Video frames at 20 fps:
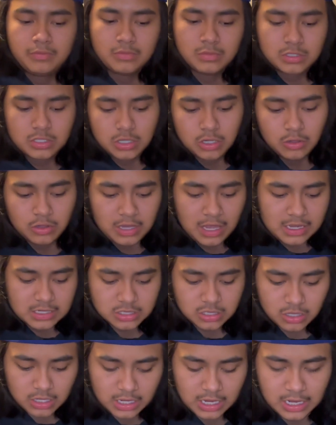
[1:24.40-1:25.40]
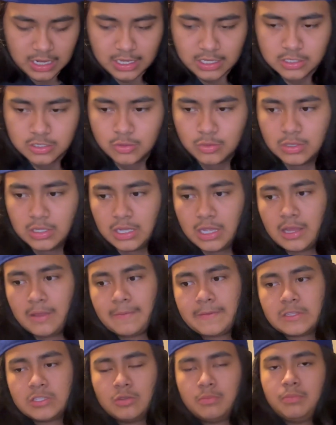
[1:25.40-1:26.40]
slowly I started getting into it
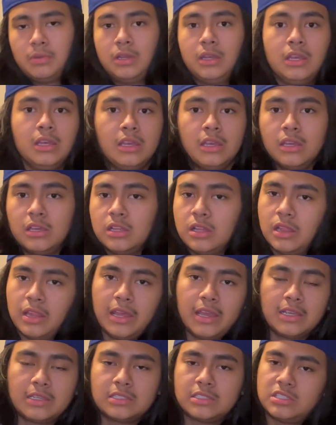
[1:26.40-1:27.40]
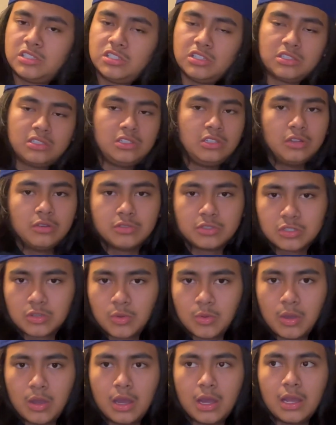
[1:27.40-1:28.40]
again. So, but legs is just
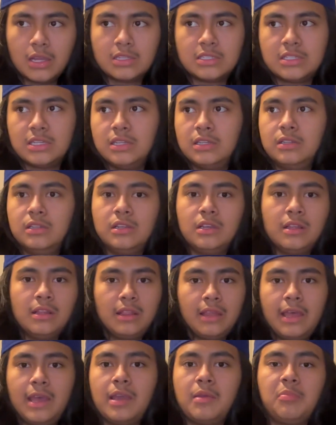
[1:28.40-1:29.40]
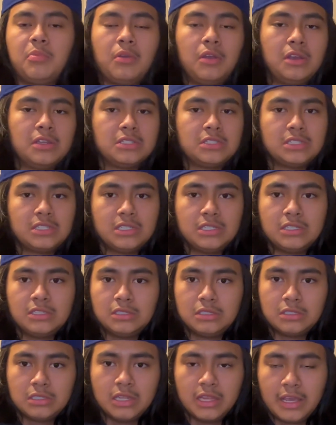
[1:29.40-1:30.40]
squats and leg
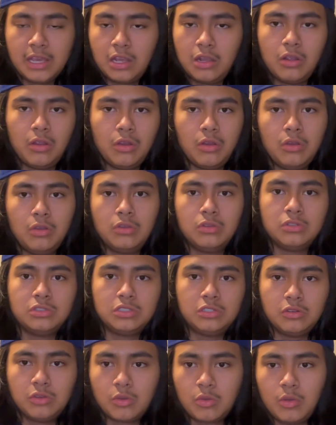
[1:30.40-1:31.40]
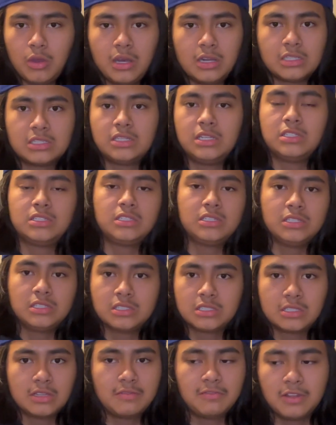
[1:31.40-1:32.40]
presses, leg curls, quad
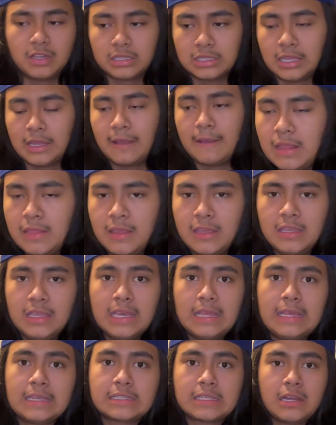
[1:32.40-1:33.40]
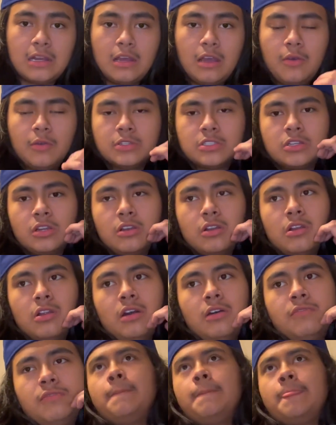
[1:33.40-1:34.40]
extensions, stuff like that. And then yeah, that's kind of how I started
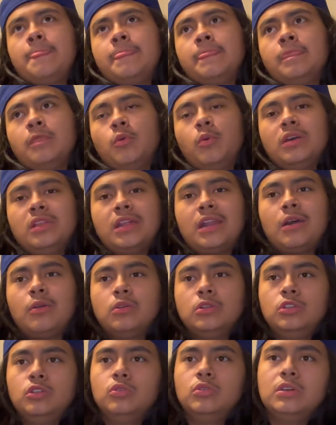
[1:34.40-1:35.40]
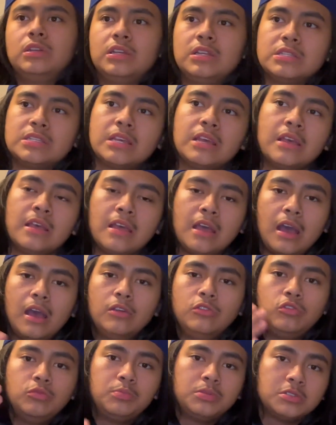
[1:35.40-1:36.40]
off. The way that I would do it is I
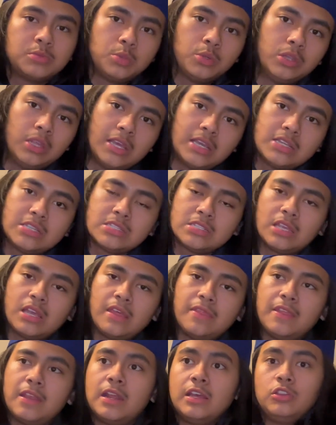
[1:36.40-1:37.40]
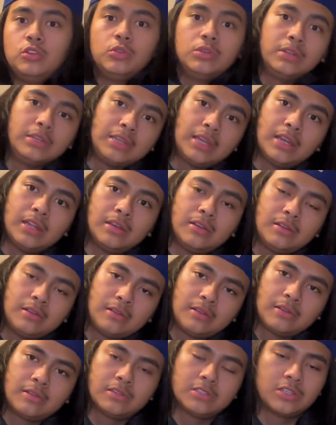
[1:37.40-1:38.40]
would do push pull legs, and then I do it again.
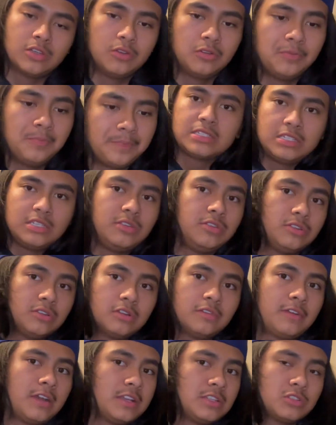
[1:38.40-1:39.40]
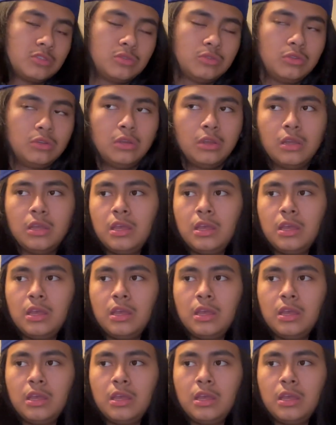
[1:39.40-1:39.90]
So senior year of high school,